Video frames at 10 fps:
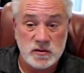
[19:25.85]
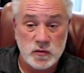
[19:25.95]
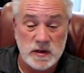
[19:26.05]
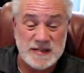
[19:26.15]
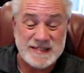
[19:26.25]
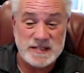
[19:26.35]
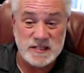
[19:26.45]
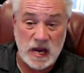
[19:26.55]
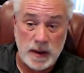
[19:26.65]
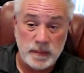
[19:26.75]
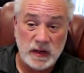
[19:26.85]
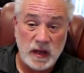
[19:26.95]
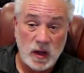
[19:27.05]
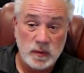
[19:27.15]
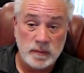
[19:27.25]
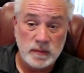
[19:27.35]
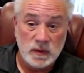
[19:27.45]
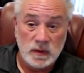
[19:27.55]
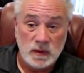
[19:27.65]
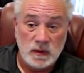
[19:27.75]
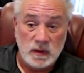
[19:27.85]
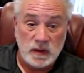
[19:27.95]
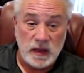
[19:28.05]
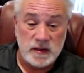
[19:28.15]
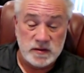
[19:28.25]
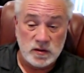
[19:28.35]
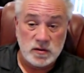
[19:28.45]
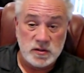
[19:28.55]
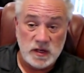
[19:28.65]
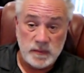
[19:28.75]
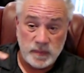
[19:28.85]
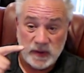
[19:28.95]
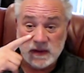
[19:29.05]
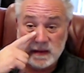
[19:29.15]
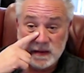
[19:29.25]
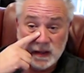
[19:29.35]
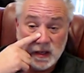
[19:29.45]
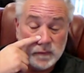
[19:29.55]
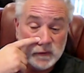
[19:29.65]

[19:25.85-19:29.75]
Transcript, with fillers: Tracy Chapman album, and it's in good shape, pick that thing up.